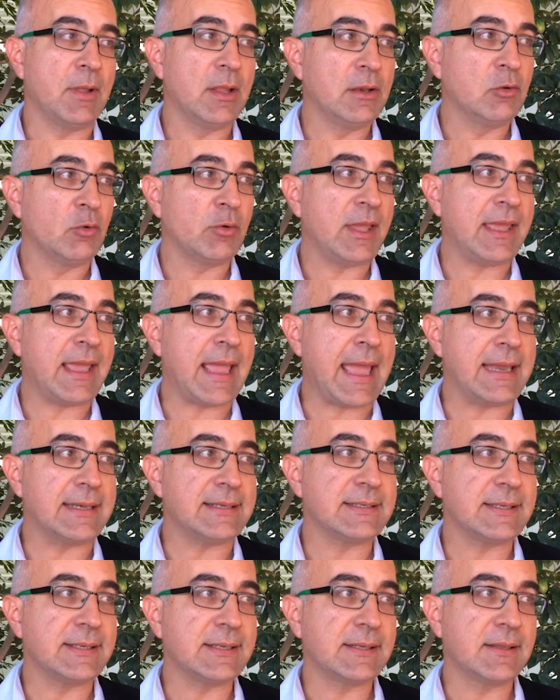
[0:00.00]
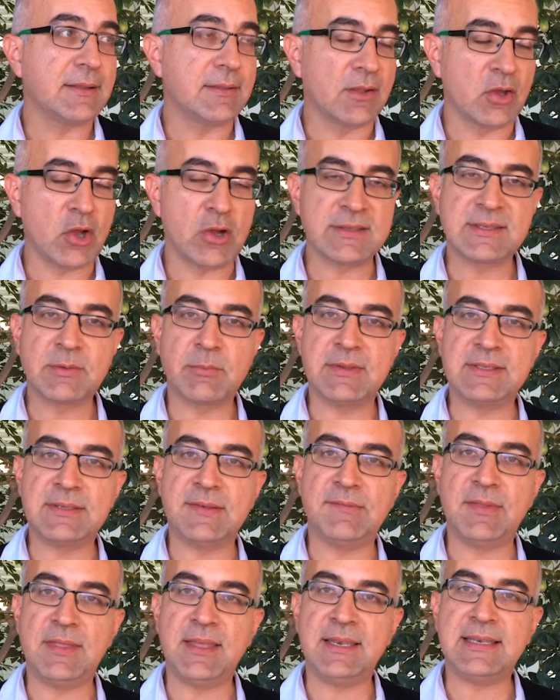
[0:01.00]
looking at the consequence
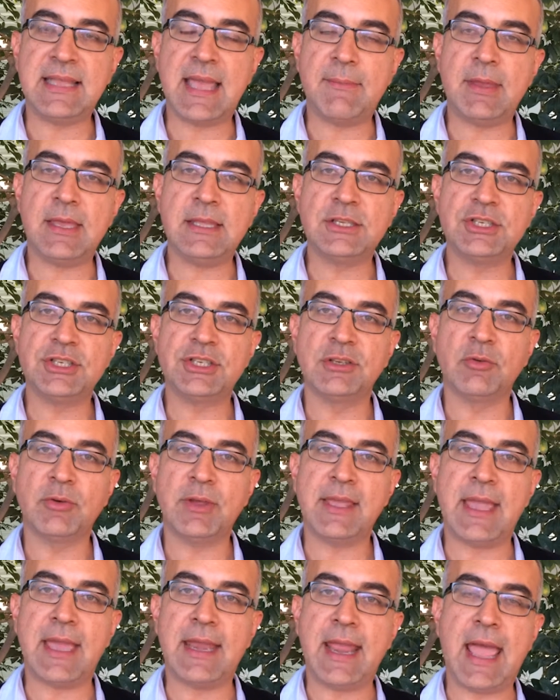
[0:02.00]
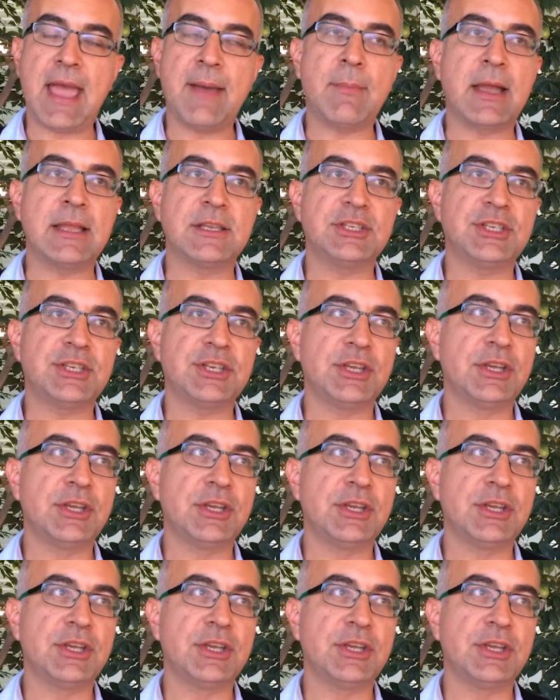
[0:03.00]
of their damage, looking at how much